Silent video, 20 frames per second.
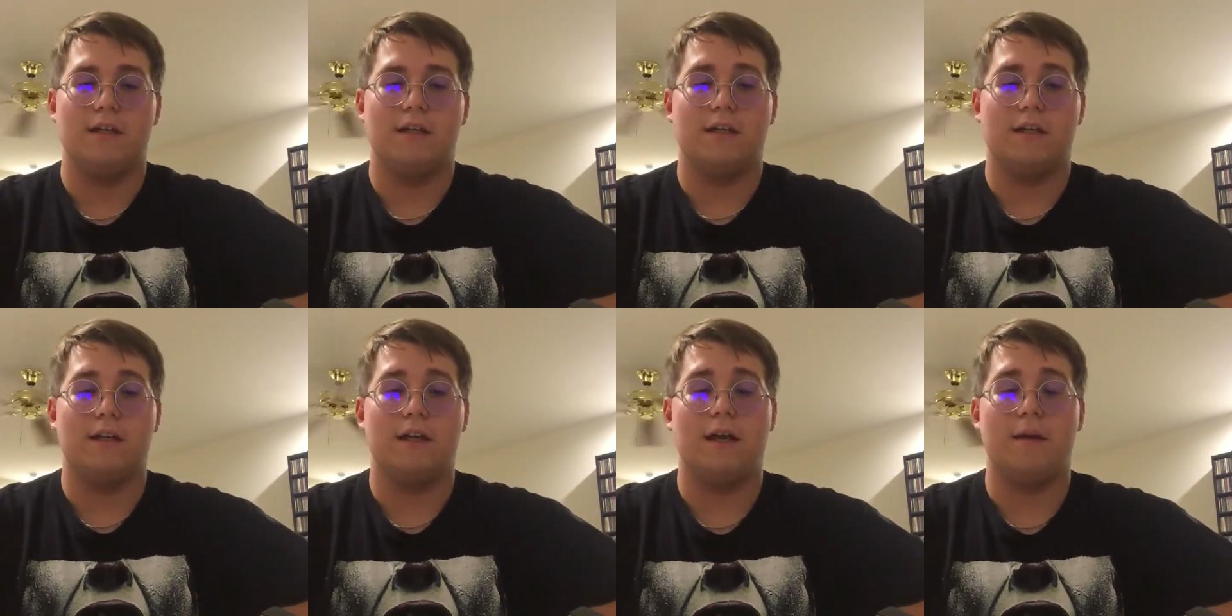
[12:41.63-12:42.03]

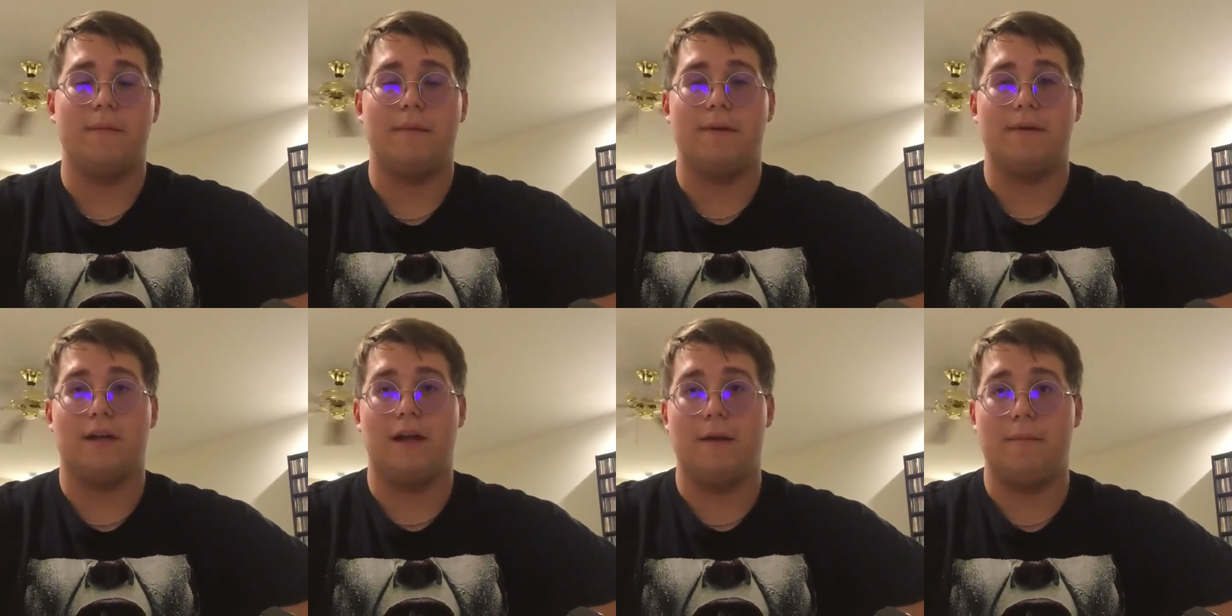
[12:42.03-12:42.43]
calm
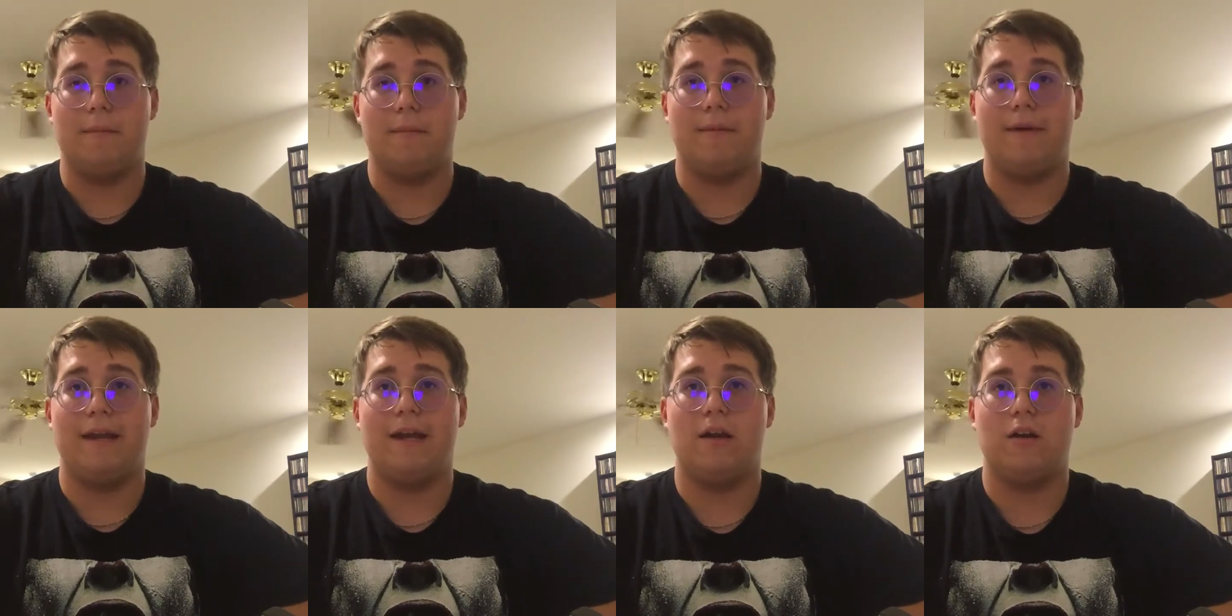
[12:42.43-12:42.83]

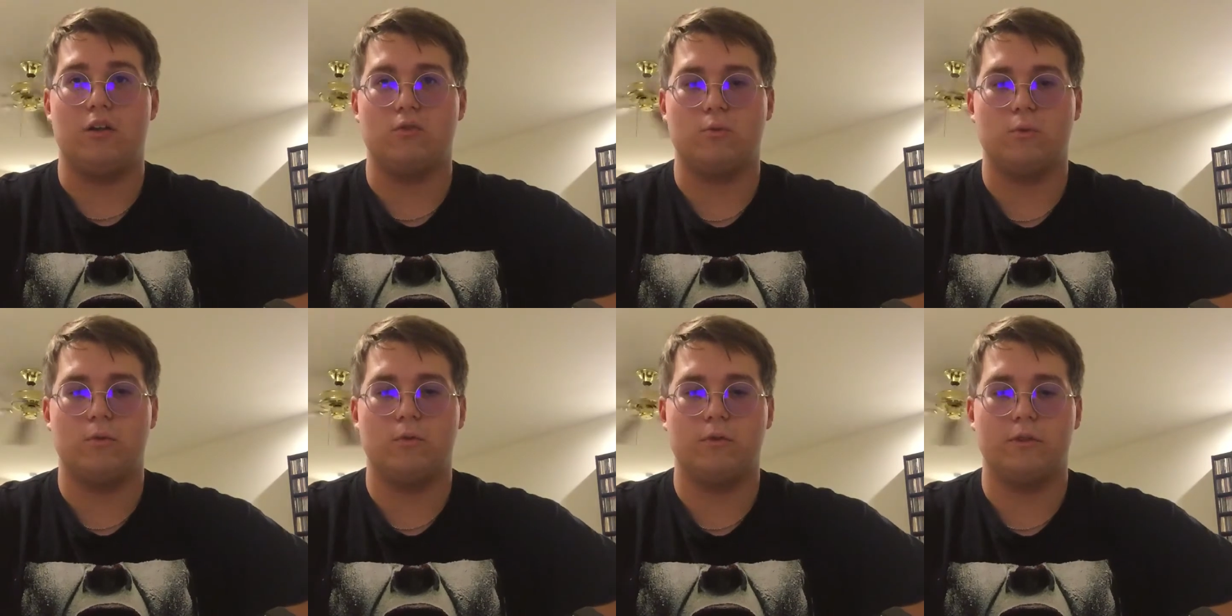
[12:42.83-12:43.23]
him down,
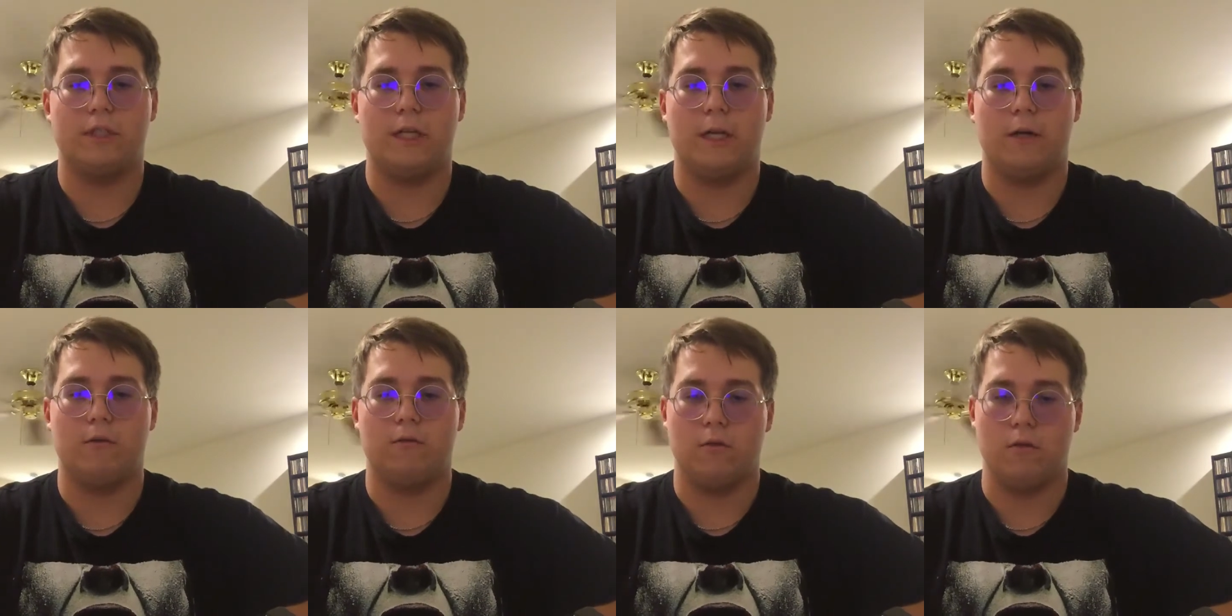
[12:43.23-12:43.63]
because
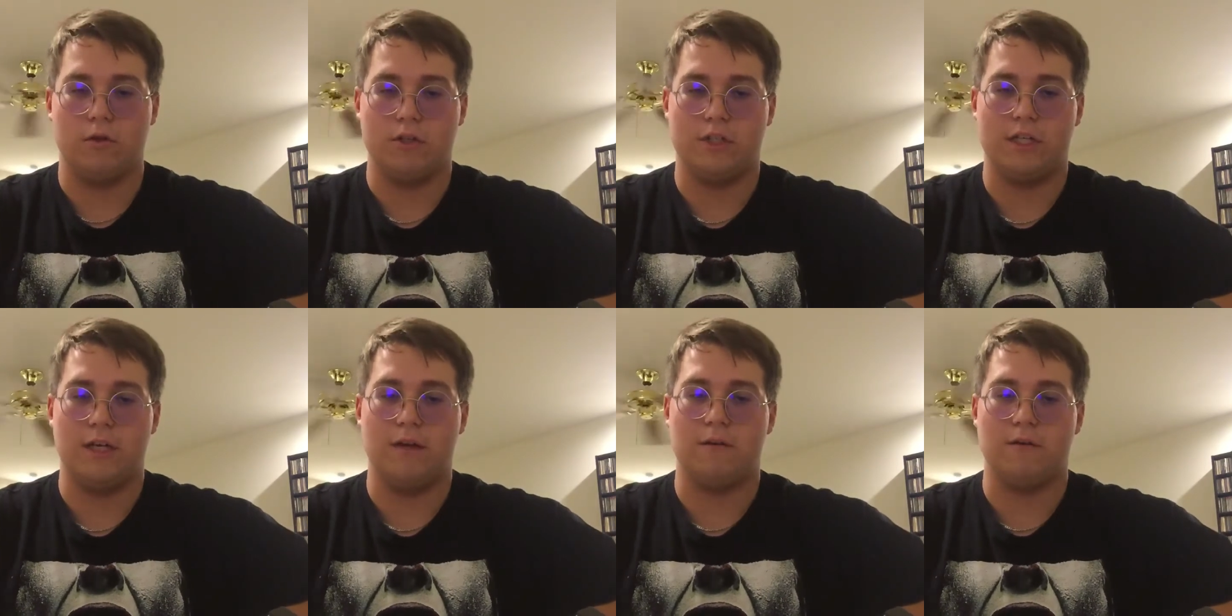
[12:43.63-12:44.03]

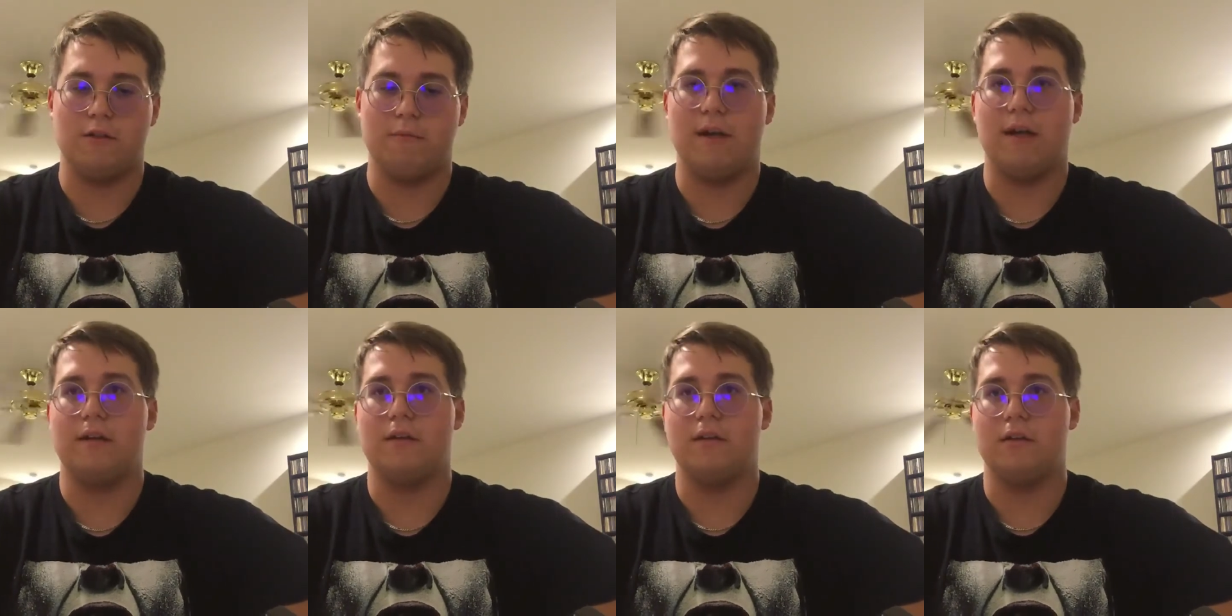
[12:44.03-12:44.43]
Rorschach was
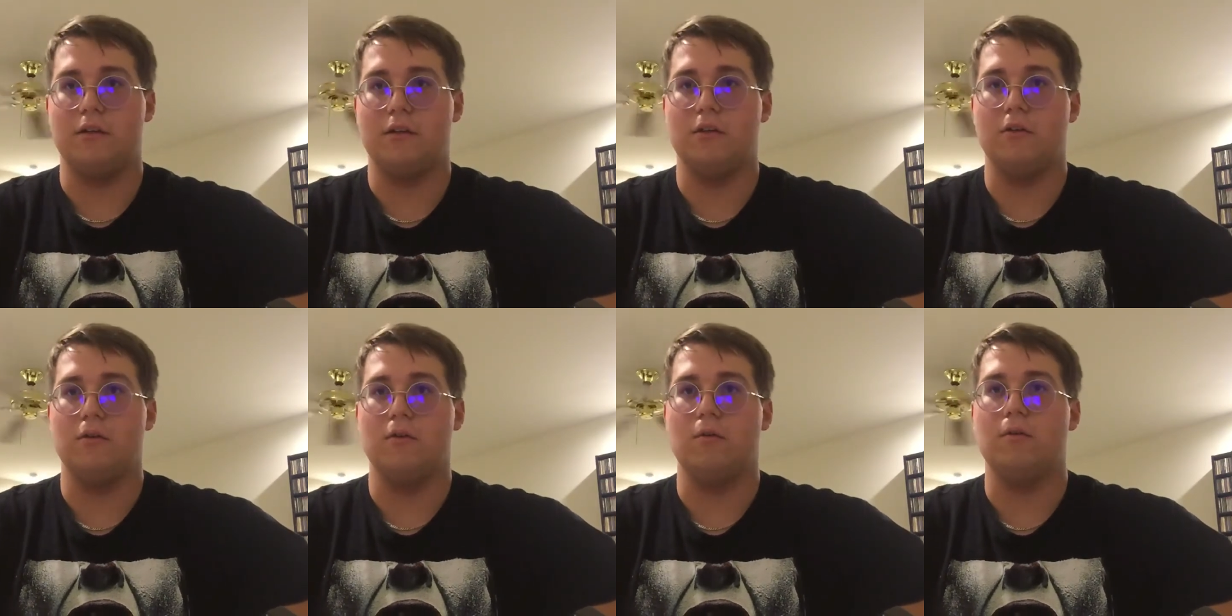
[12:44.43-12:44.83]
about to
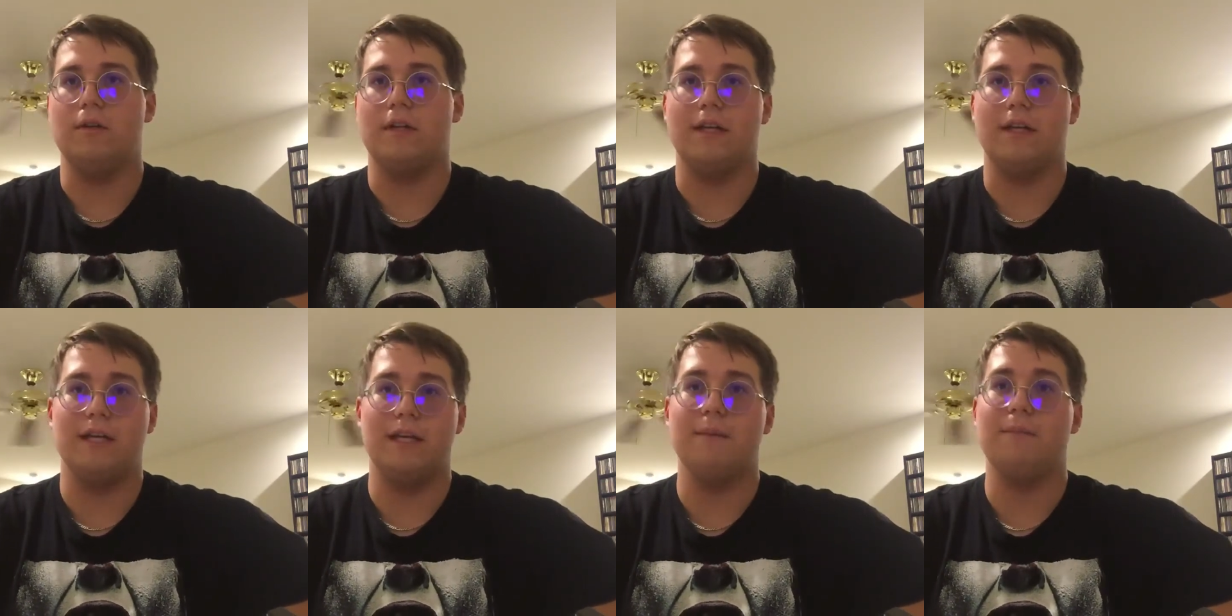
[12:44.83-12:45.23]
do to
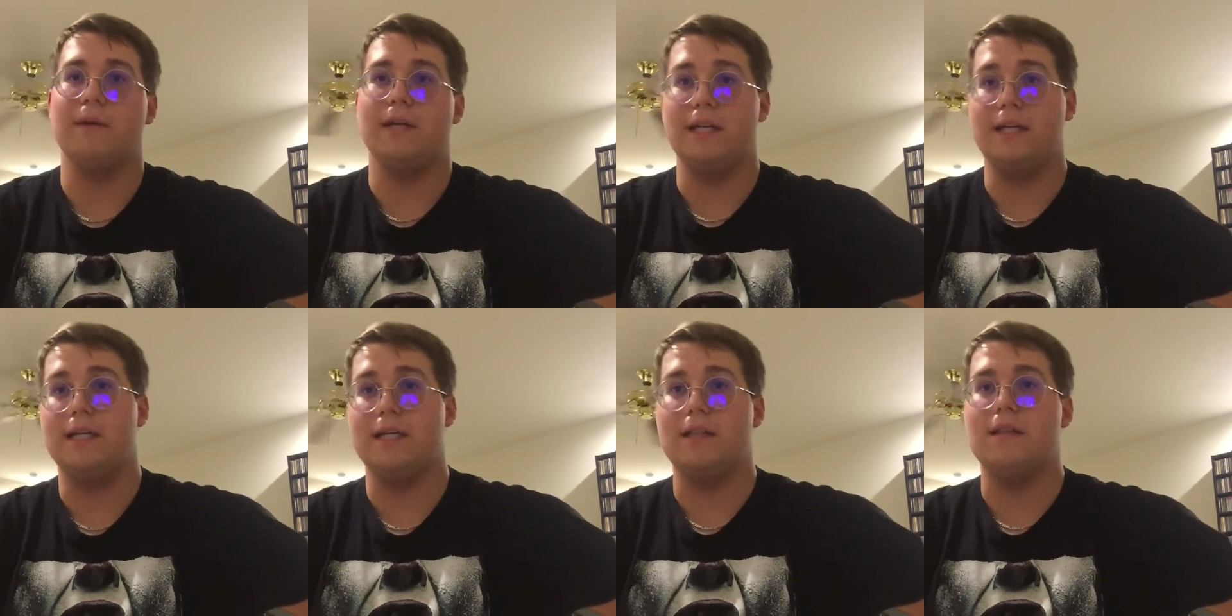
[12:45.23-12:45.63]
him what
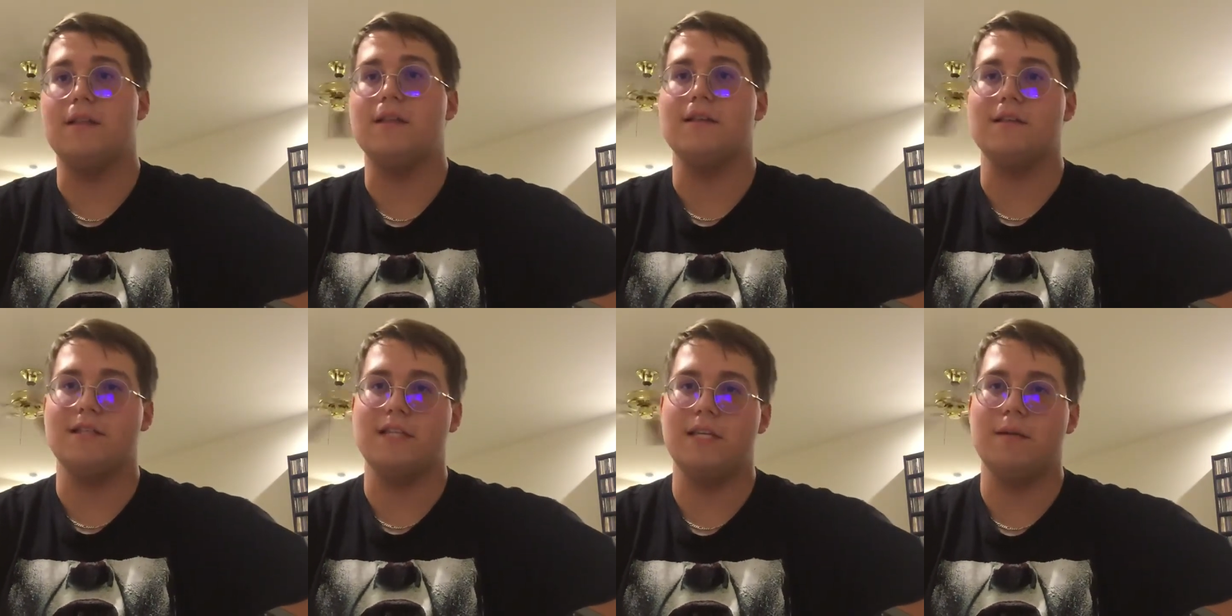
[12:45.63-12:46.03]
he did to
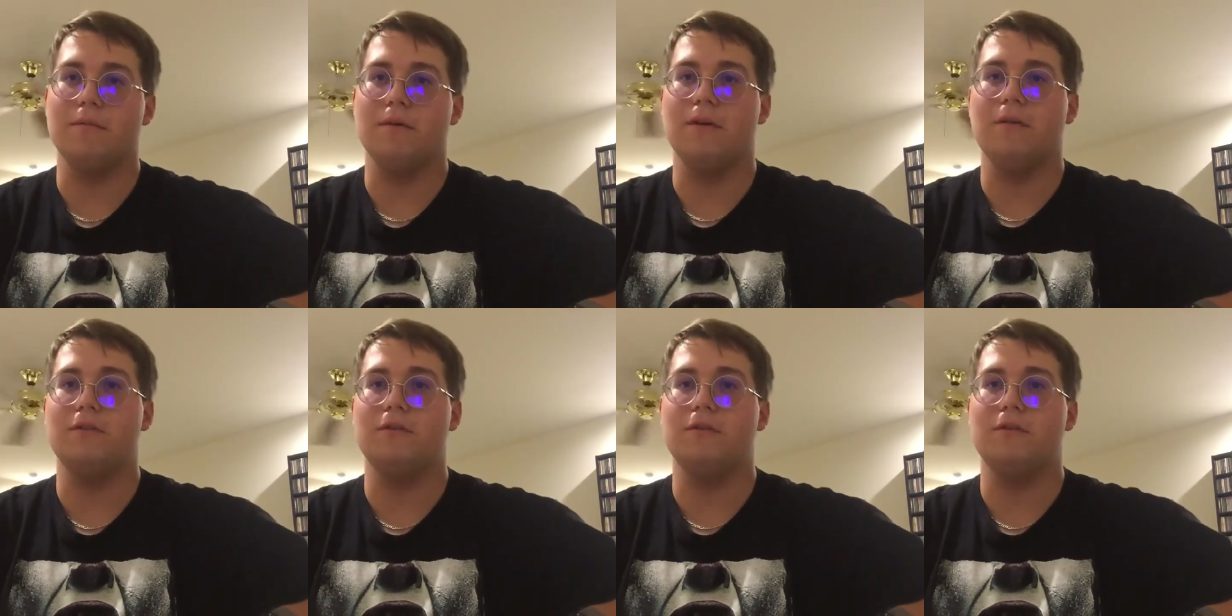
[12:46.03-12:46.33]
the zebra,